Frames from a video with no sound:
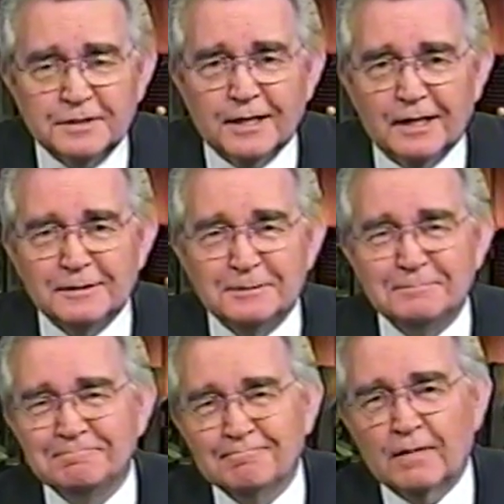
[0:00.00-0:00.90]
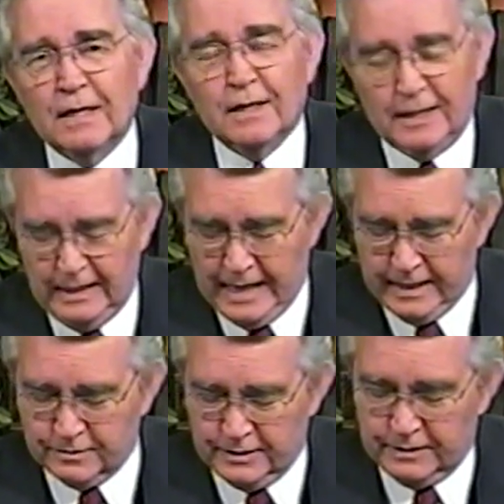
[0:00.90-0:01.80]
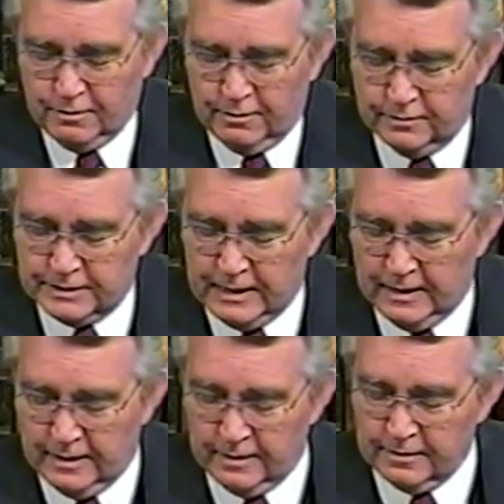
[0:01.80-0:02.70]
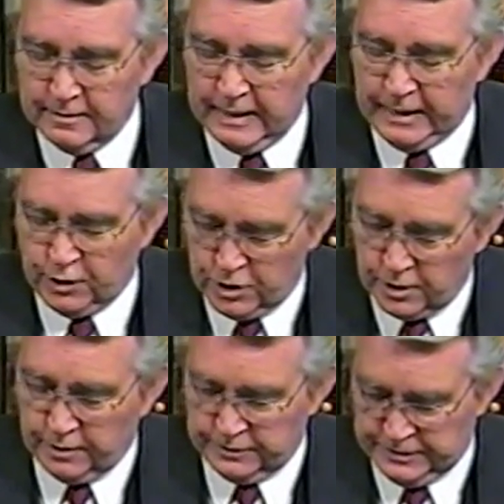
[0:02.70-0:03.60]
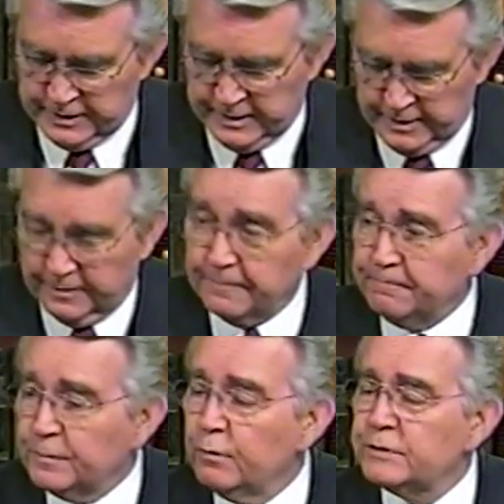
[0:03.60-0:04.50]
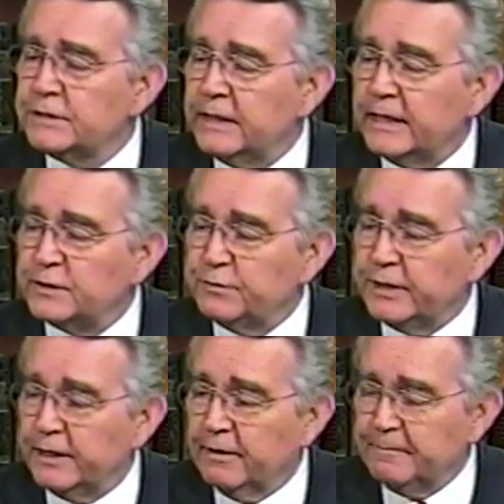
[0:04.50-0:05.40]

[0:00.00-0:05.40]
says. He actually calls Allah a curse here. What's the next one, Gary?